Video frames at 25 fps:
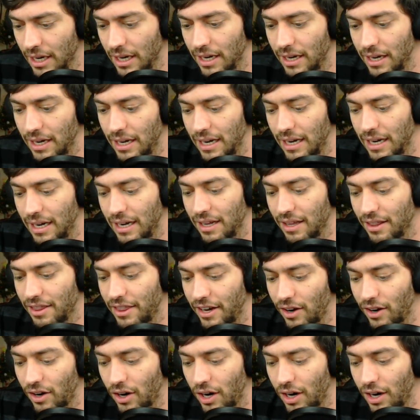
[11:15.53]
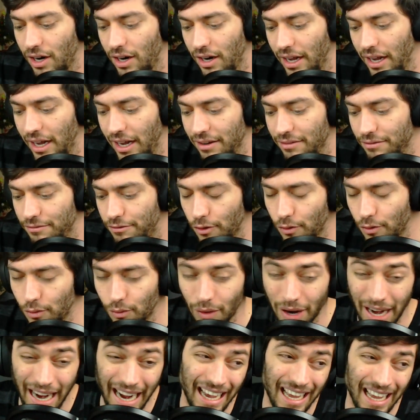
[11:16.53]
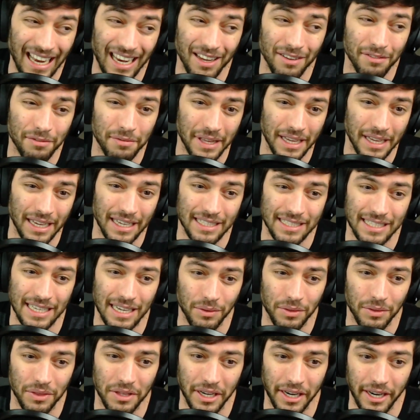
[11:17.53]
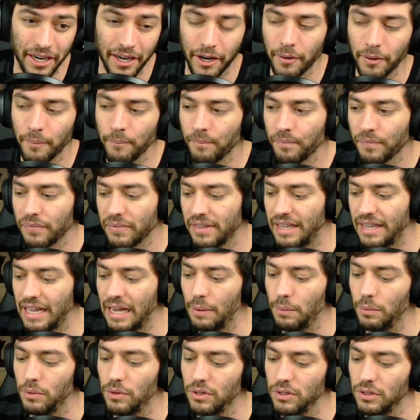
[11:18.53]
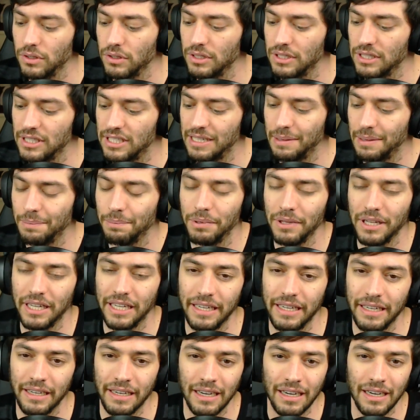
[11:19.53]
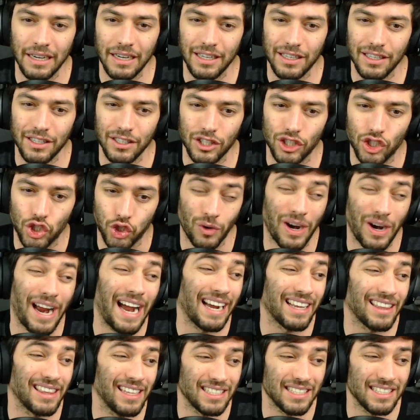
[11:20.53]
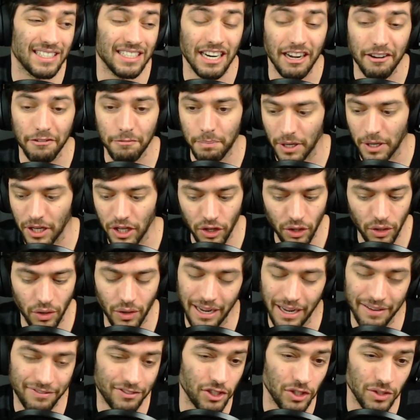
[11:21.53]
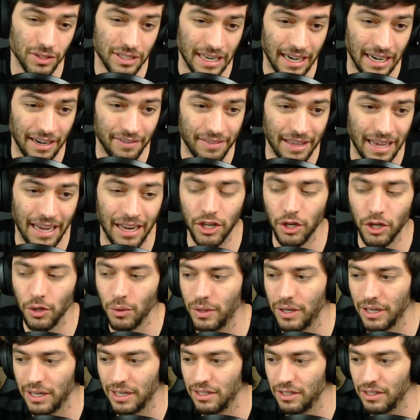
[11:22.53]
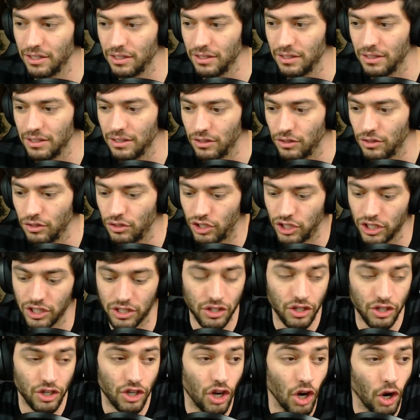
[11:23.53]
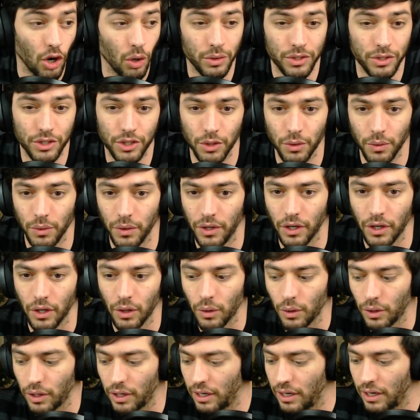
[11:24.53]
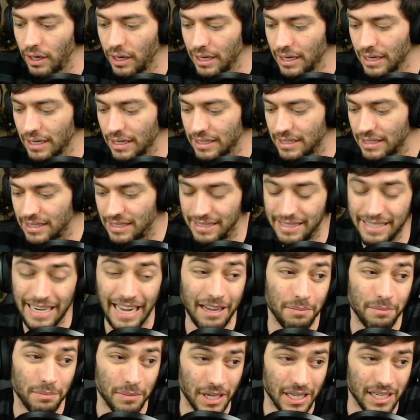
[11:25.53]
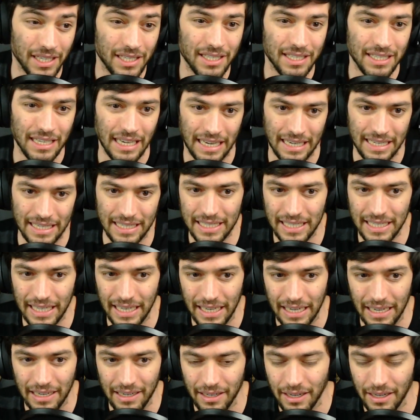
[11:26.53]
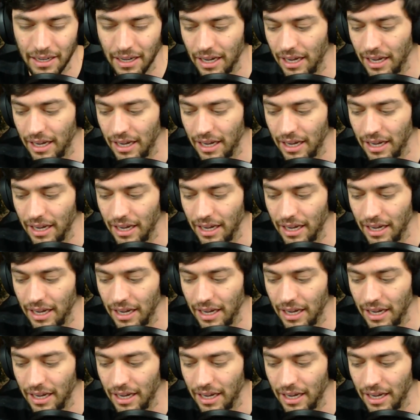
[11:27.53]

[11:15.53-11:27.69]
There are a variety of things out there that will simply track this stuff, but you don't have to use any of that. You can just go to your statements and see it.